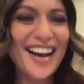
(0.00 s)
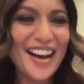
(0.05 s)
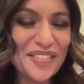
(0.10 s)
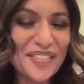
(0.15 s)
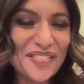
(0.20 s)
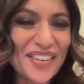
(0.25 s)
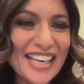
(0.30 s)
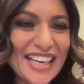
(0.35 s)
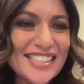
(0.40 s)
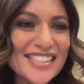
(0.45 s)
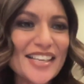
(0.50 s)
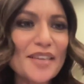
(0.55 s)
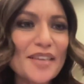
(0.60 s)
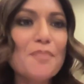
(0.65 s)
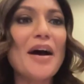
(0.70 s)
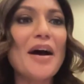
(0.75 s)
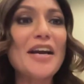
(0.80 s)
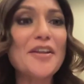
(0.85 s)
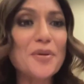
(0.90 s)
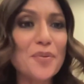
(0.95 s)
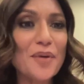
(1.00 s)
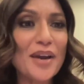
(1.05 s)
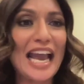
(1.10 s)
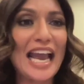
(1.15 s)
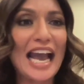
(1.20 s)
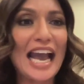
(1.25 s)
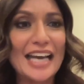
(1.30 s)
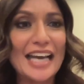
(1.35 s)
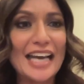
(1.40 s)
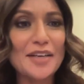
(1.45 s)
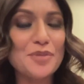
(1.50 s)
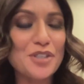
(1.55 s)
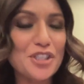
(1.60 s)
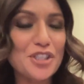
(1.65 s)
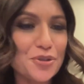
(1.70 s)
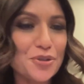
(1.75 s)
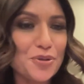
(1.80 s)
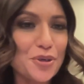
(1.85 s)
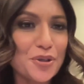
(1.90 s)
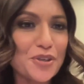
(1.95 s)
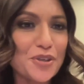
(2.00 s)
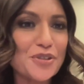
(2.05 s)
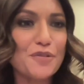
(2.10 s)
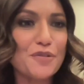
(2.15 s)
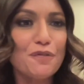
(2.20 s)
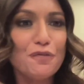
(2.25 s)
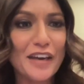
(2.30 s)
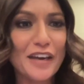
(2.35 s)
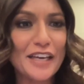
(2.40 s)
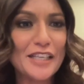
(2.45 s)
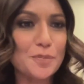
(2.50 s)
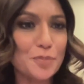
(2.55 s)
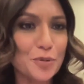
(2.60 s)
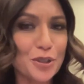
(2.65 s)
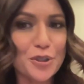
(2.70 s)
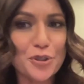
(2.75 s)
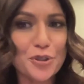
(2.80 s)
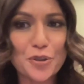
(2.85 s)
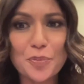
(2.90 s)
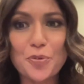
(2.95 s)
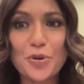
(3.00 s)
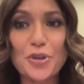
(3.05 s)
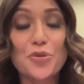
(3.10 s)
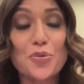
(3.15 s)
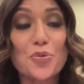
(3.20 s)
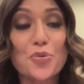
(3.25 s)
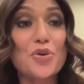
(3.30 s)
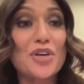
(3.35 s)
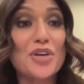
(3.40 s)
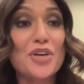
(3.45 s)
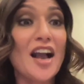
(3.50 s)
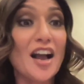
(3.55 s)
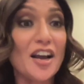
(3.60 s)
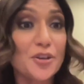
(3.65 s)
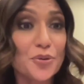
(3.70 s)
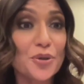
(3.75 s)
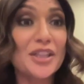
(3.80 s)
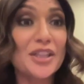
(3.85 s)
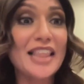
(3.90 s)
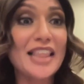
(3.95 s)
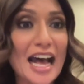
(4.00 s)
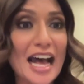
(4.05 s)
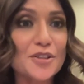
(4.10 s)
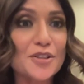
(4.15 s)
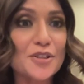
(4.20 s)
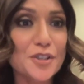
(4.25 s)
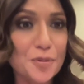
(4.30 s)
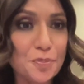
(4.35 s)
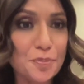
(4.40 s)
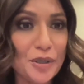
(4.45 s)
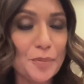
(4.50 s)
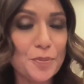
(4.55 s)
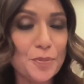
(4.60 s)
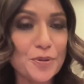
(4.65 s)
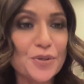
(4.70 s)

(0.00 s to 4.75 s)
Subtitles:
Amazing. By the way, Adam, did you know there's a Facebook group with 300,000 people?